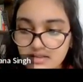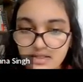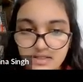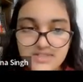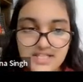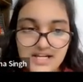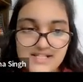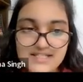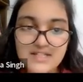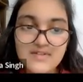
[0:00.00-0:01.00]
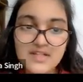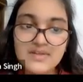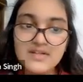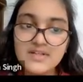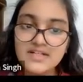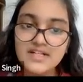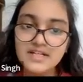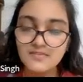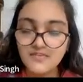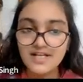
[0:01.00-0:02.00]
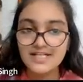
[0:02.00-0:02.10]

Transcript: Now, the last thing we'll be learning today before